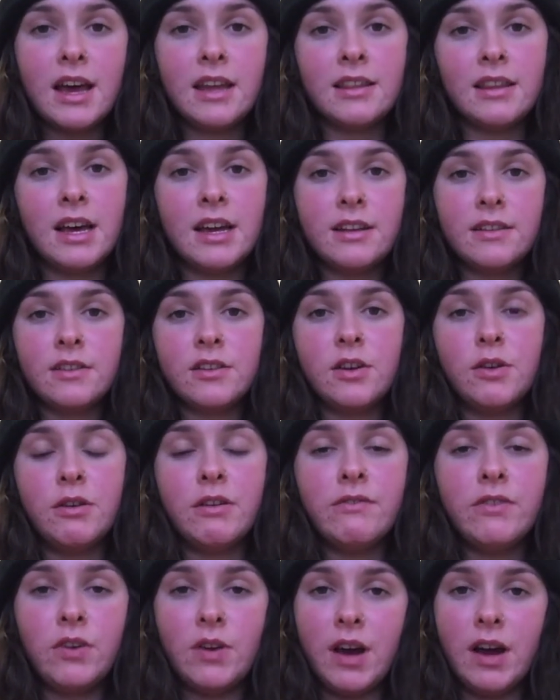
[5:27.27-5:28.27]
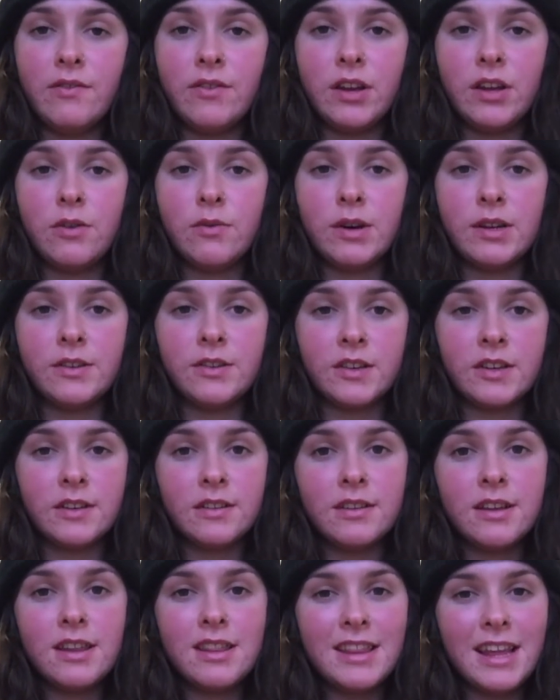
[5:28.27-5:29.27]
and let us know if you have any
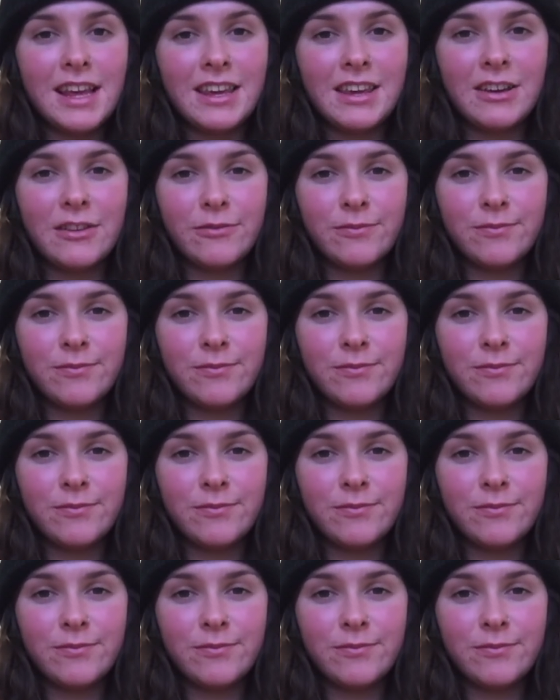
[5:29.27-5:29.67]
questions. Thank you.